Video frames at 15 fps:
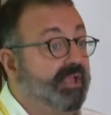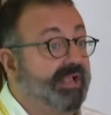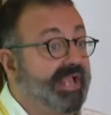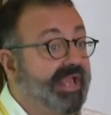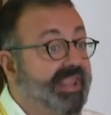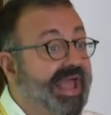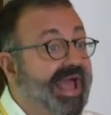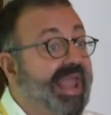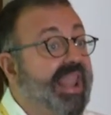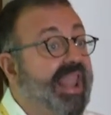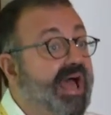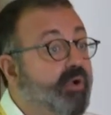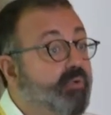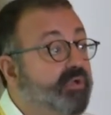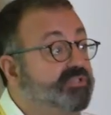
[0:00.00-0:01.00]
can
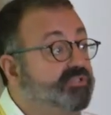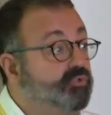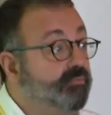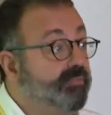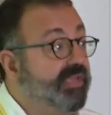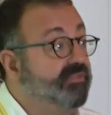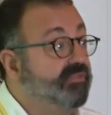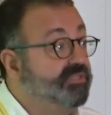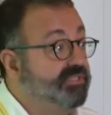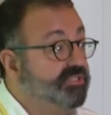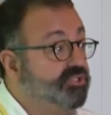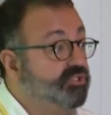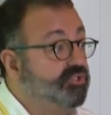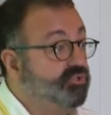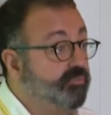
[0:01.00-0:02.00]
allow us to make
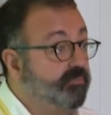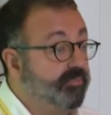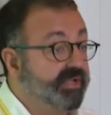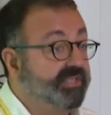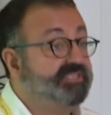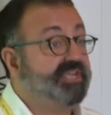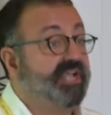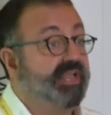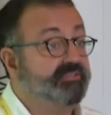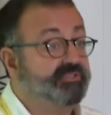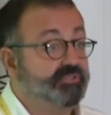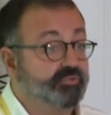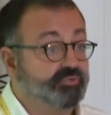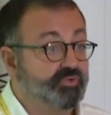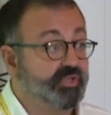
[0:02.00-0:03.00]
decisions on breast
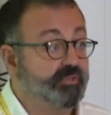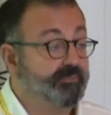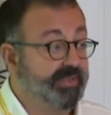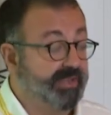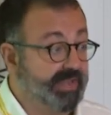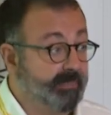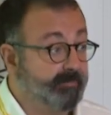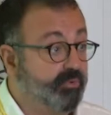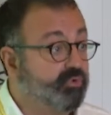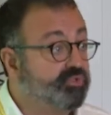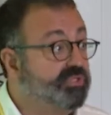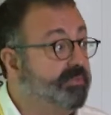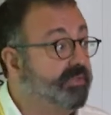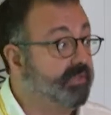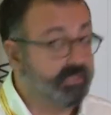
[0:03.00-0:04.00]
cancer treatment in
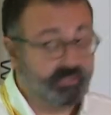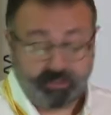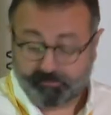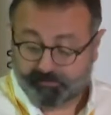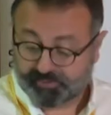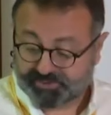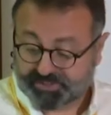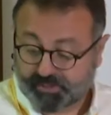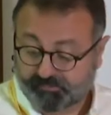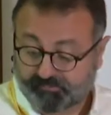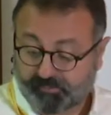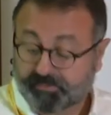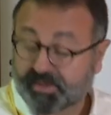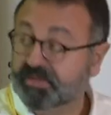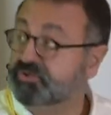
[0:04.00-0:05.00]
approximately 10% of
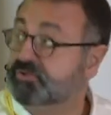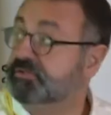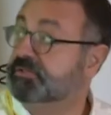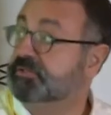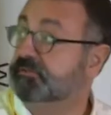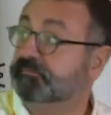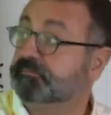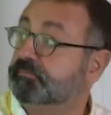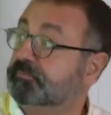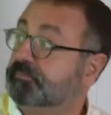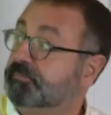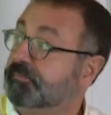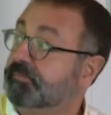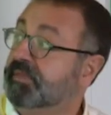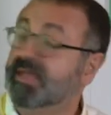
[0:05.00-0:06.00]
the patients.
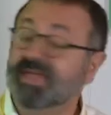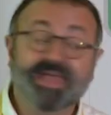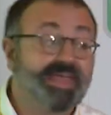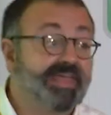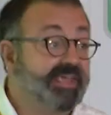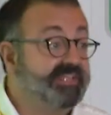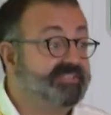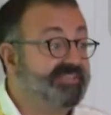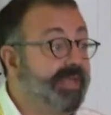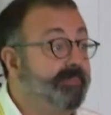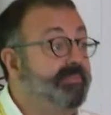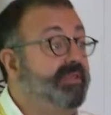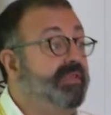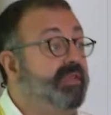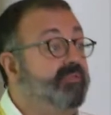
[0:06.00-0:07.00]
It's
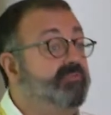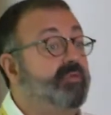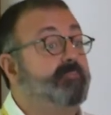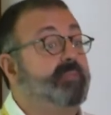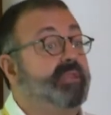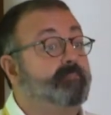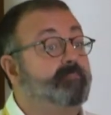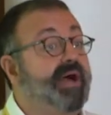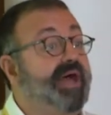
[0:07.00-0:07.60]
happening in the big